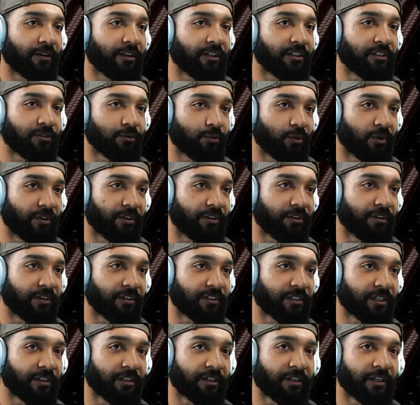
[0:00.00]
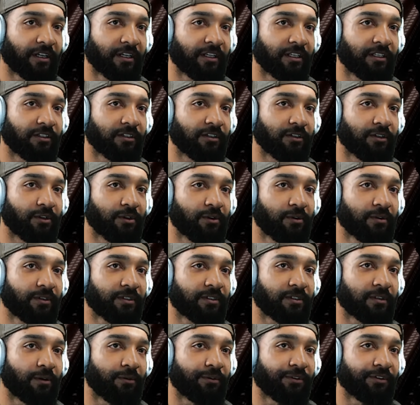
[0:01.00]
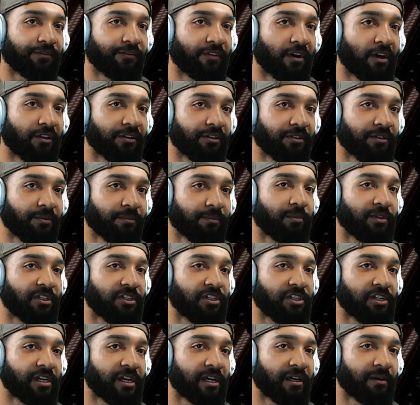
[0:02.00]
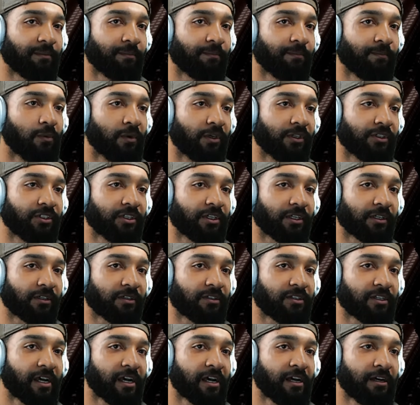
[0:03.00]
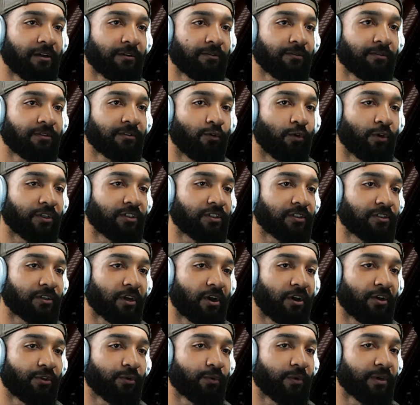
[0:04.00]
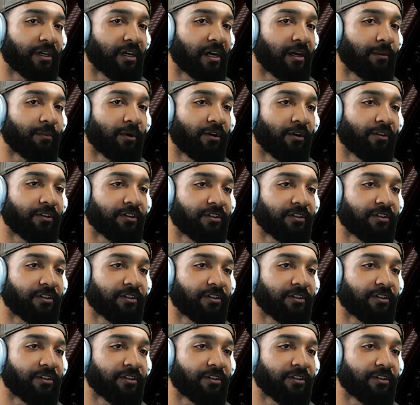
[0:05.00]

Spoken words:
this is one of the things I think I need to do is lower the volume. BGM one tick down. Voice is all the way up all the